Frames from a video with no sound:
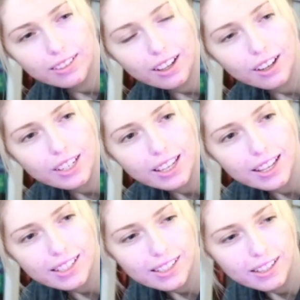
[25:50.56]
Oh, he
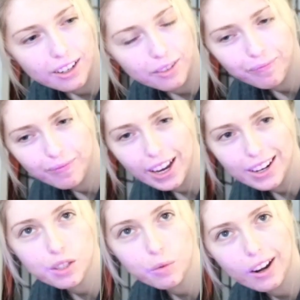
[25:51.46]
can't see her.
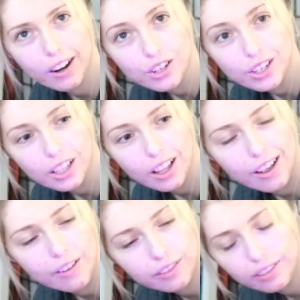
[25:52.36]
I swear, she's
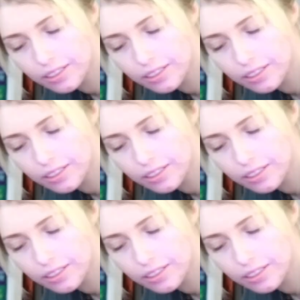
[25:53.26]
alive.